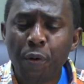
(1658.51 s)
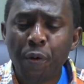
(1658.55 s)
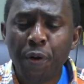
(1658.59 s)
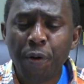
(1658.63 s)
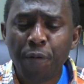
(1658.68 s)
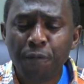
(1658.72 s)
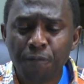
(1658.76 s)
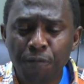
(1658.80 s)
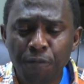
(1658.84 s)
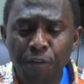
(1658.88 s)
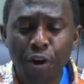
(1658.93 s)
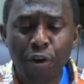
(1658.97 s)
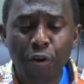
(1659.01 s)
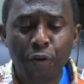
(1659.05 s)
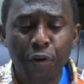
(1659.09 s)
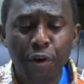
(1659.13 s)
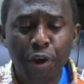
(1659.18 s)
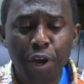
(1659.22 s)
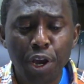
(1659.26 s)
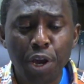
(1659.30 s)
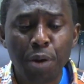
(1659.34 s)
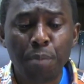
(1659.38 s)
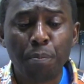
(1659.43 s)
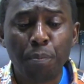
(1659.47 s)
very
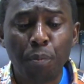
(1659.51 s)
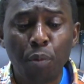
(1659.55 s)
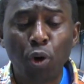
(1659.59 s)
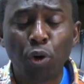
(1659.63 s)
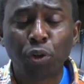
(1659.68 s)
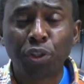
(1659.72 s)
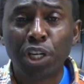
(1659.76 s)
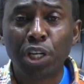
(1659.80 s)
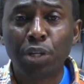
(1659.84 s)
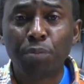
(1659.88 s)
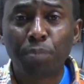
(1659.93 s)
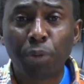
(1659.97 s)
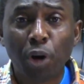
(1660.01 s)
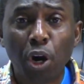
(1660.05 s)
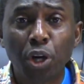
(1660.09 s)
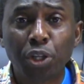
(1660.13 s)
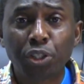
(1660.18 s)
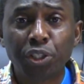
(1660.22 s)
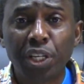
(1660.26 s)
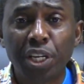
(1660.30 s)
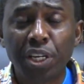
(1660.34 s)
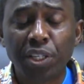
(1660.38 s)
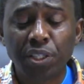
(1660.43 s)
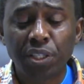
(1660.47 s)
important
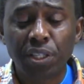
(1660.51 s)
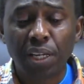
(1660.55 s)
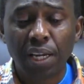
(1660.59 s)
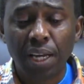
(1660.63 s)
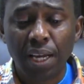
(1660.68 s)
process.